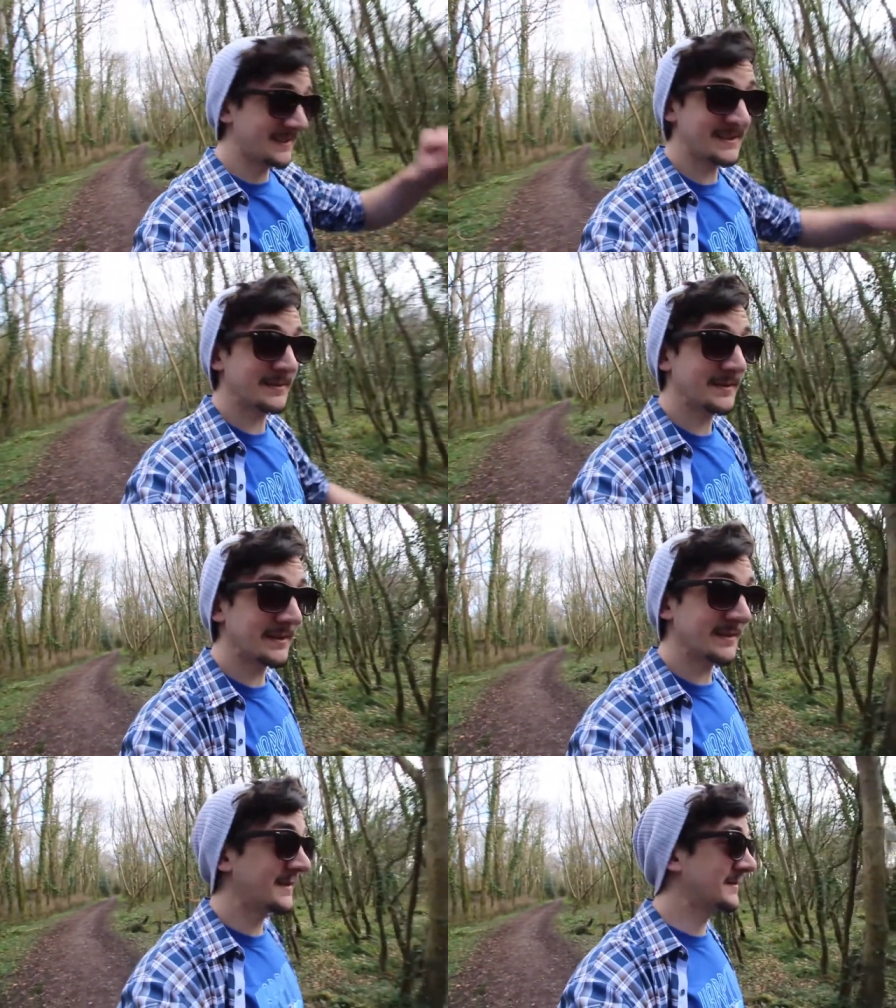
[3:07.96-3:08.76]
to get
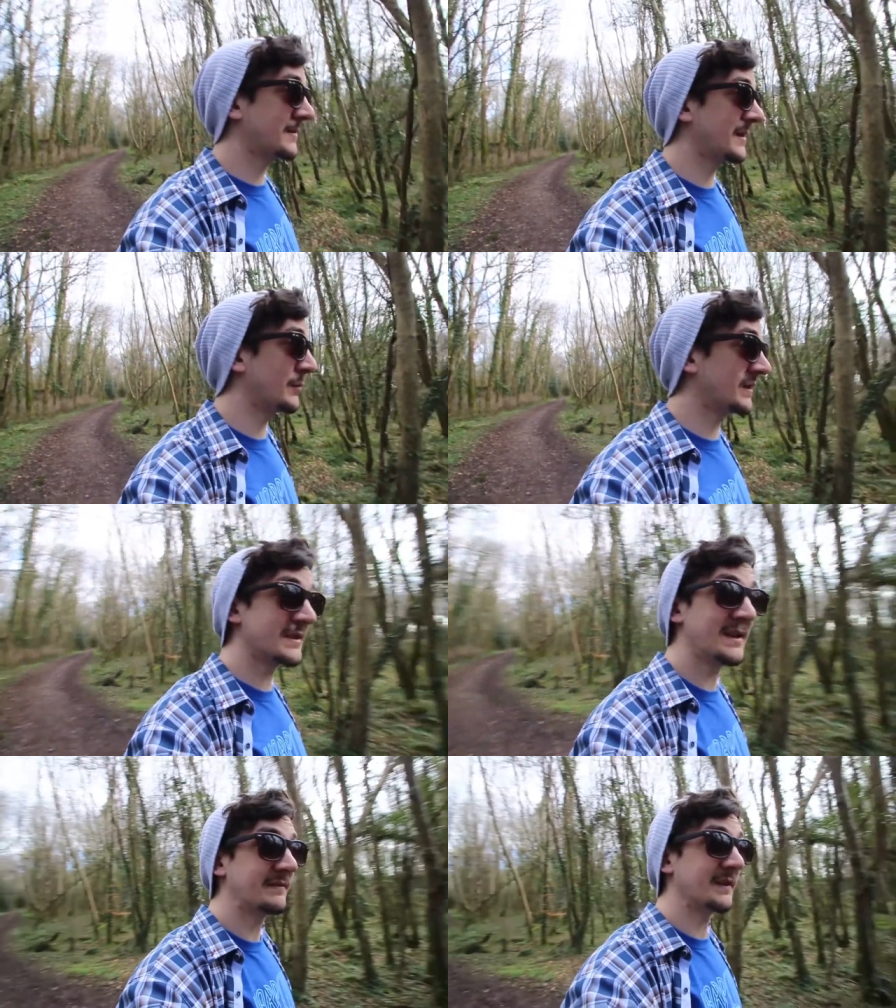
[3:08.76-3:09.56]
outside because yesterday I watched
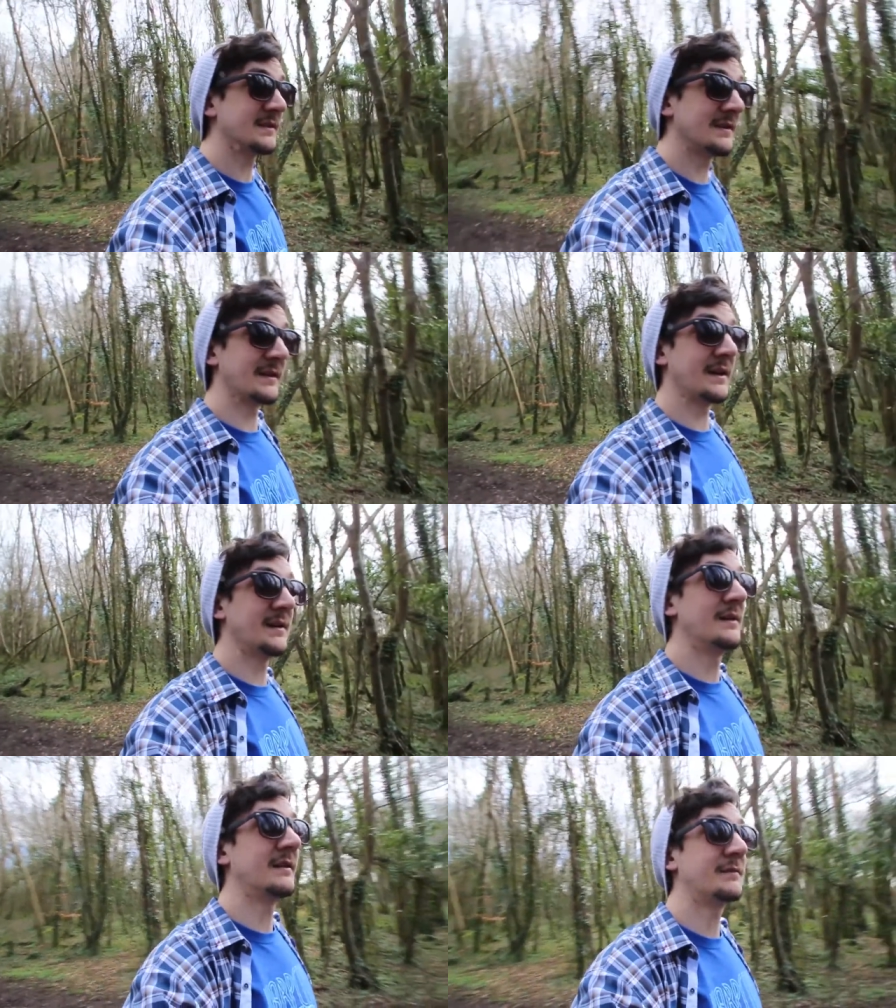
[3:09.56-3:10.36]
Netflix all day.
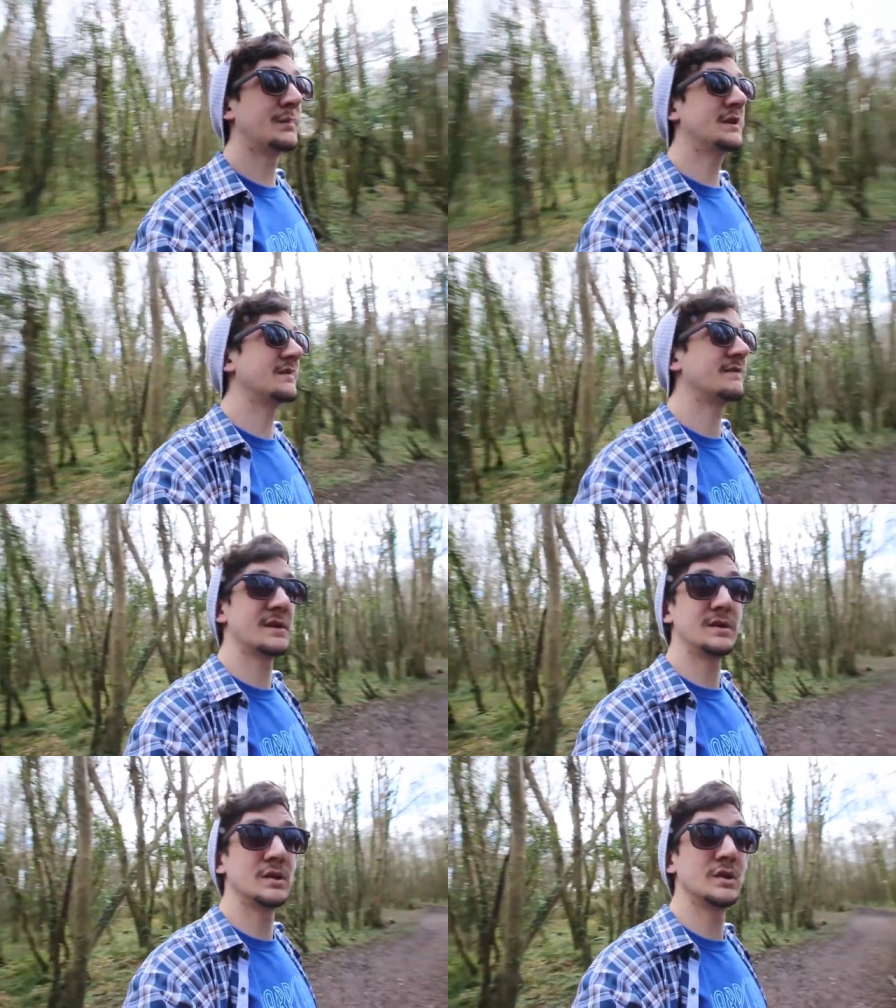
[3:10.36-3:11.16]
I've been watching
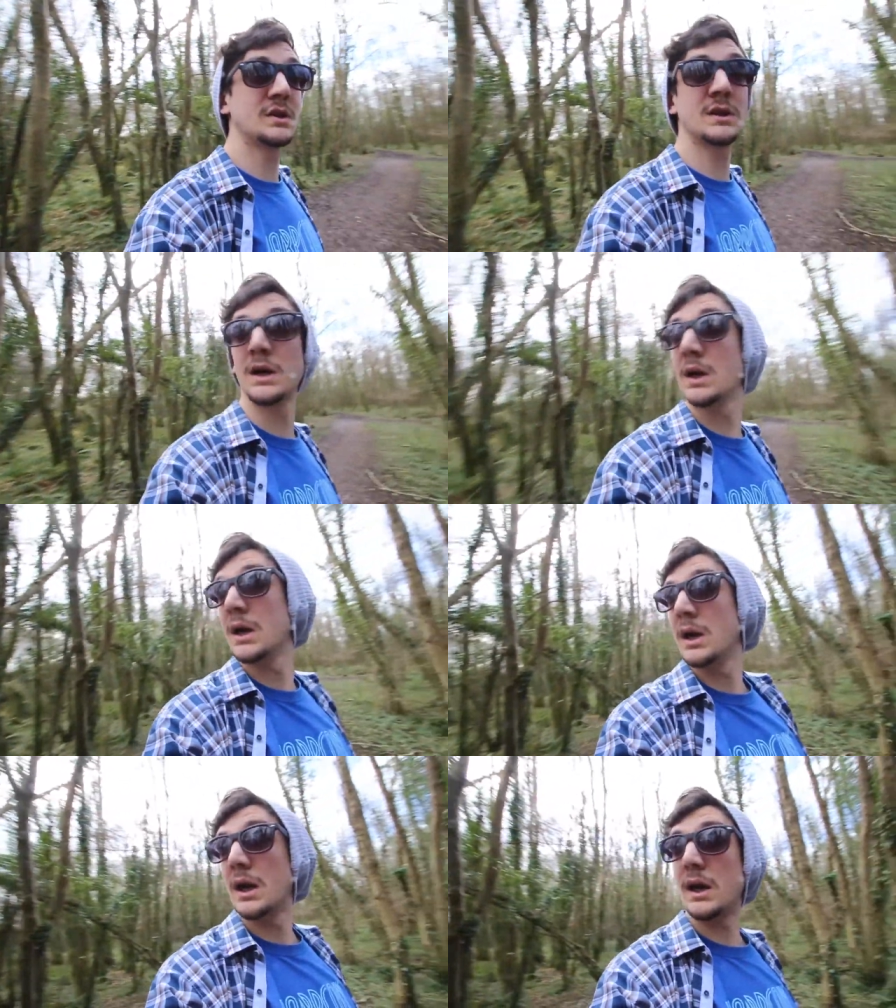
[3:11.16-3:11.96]
Fringe
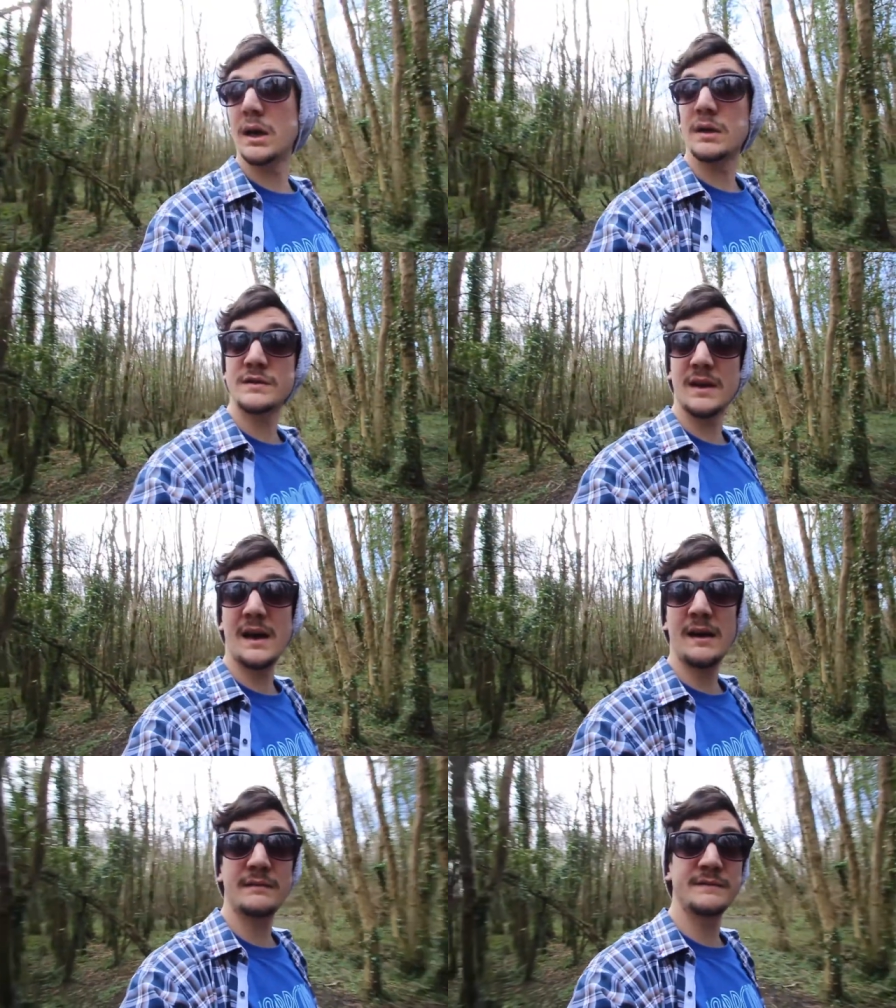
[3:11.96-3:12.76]
because I
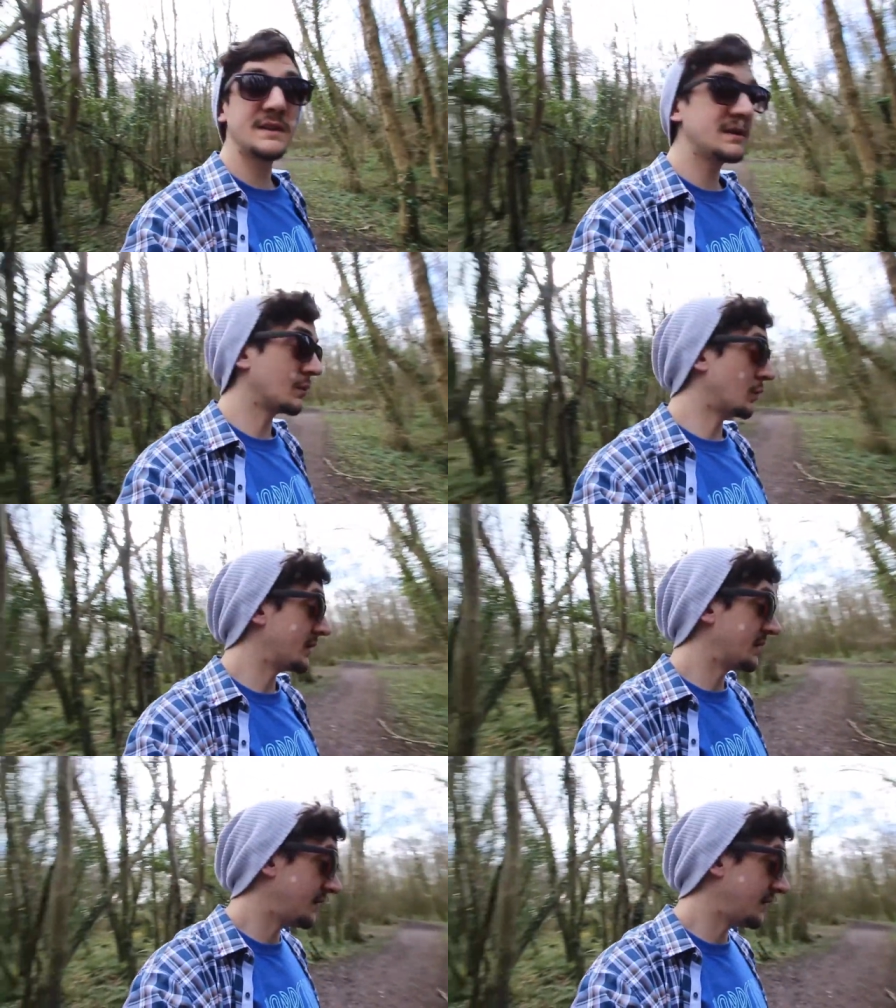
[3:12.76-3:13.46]
have season 1 on